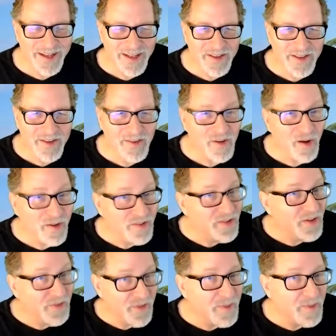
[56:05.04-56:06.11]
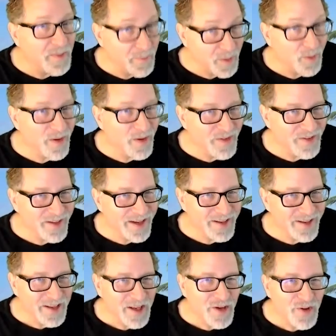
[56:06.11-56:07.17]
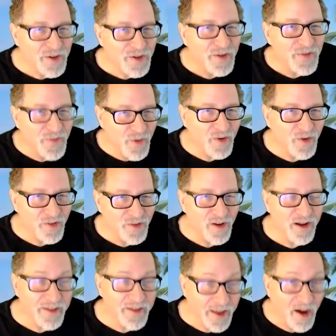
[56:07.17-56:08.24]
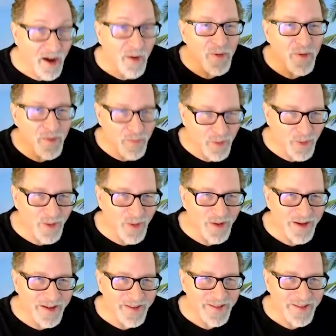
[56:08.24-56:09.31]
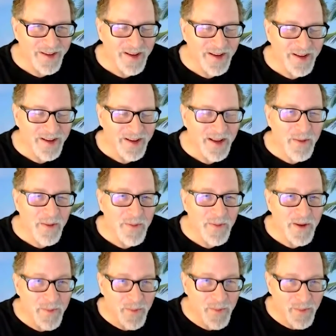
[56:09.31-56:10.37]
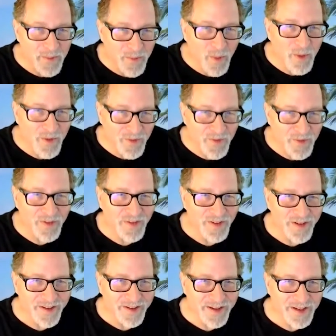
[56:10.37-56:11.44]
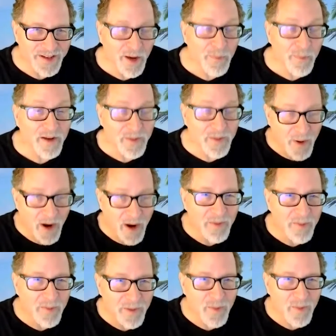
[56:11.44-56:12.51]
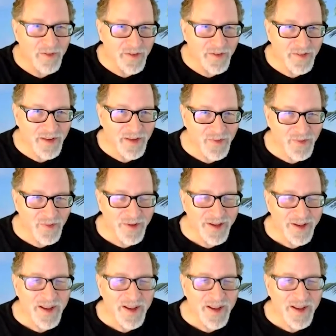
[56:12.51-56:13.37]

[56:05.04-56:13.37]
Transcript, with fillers: This is all stuff from the employees again. You're going to focus on to help your employees be more efficient and help the department be more successful.